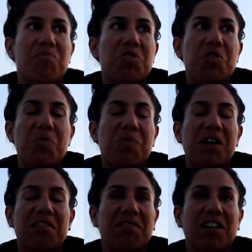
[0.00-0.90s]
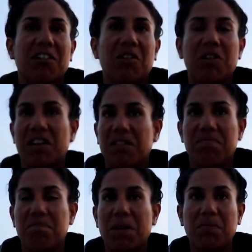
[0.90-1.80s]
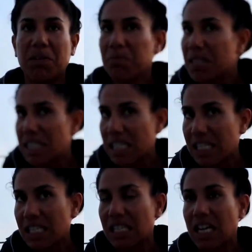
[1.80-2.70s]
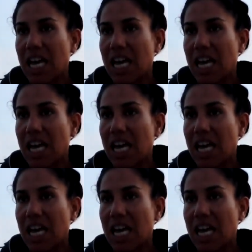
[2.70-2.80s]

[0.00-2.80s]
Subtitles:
normal and current people business.